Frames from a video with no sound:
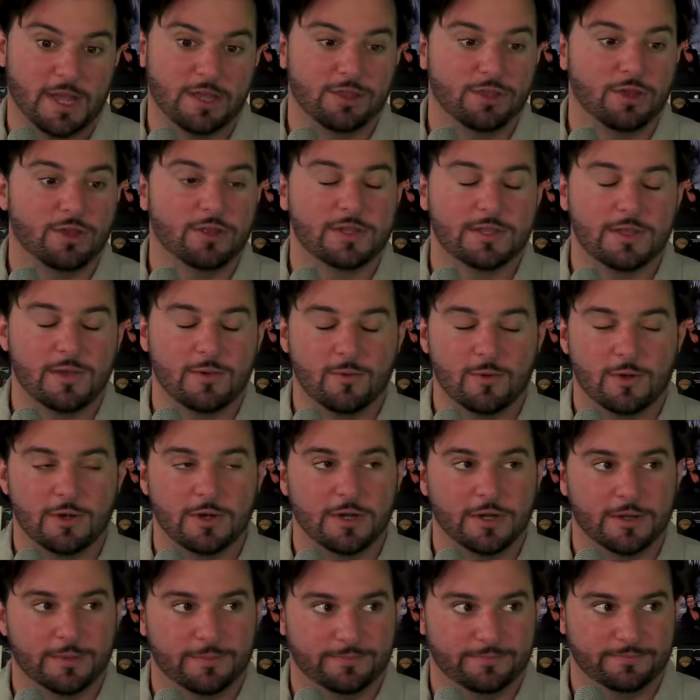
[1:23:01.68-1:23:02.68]
I thought they
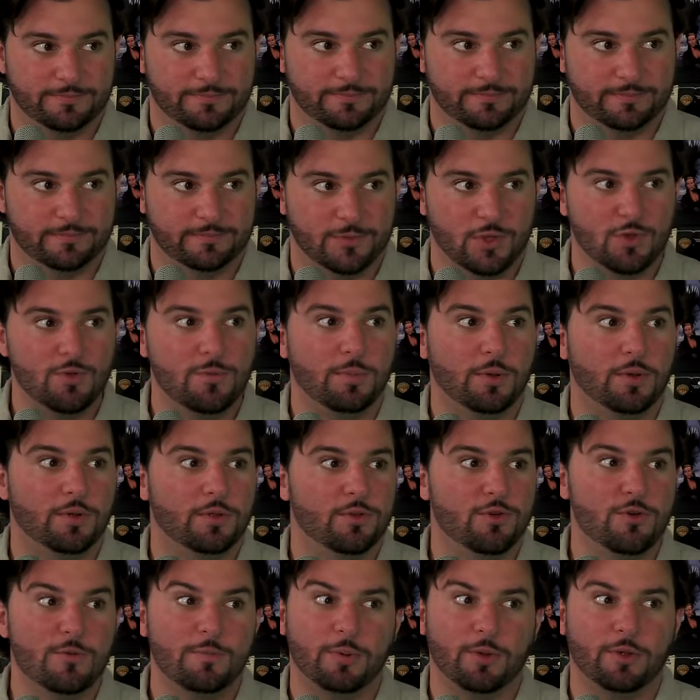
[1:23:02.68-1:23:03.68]
were.
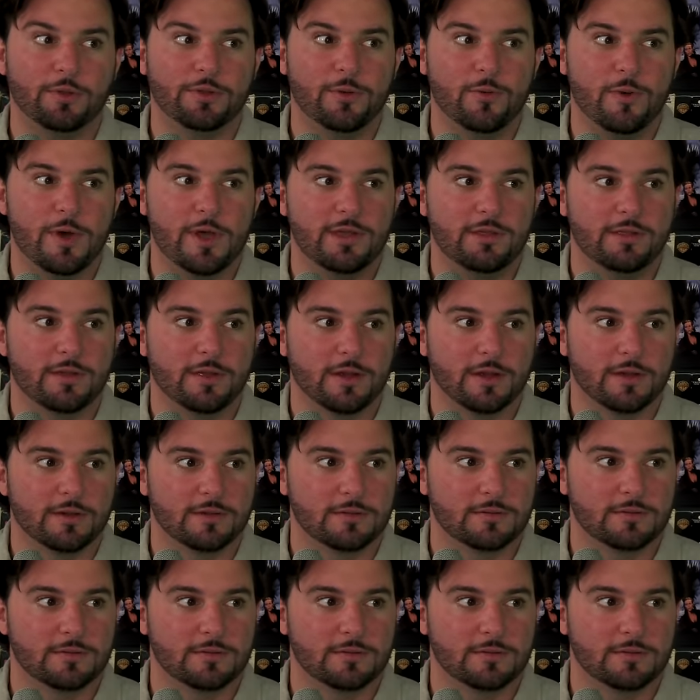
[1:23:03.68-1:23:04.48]
Who pulled away there?